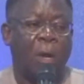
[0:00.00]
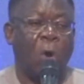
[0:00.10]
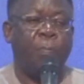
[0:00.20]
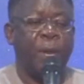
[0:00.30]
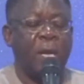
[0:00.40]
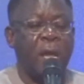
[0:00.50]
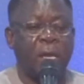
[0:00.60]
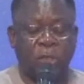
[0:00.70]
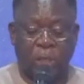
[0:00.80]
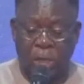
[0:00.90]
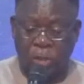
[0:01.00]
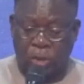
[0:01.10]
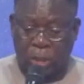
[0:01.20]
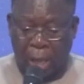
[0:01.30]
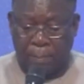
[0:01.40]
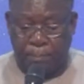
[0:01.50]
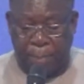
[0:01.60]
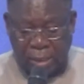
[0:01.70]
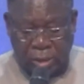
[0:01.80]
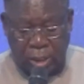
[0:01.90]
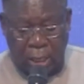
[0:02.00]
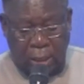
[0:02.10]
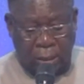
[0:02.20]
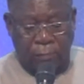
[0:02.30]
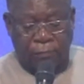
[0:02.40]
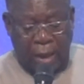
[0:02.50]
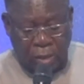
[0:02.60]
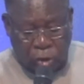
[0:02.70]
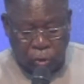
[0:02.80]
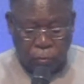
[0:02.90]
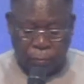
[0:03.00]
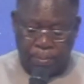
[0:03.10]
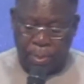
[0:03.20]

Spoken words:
Obedience is a basic virtue